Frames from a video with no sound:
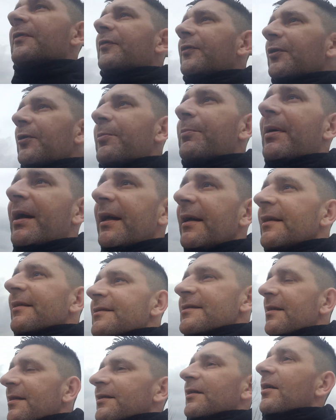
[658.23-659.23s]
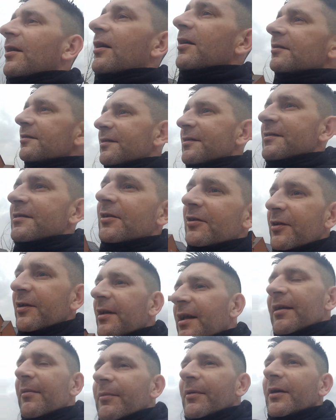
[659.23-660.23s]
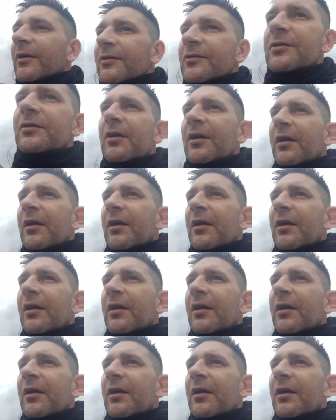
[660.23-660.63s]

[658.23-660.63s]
few pains in the arse, I'll tell you that much.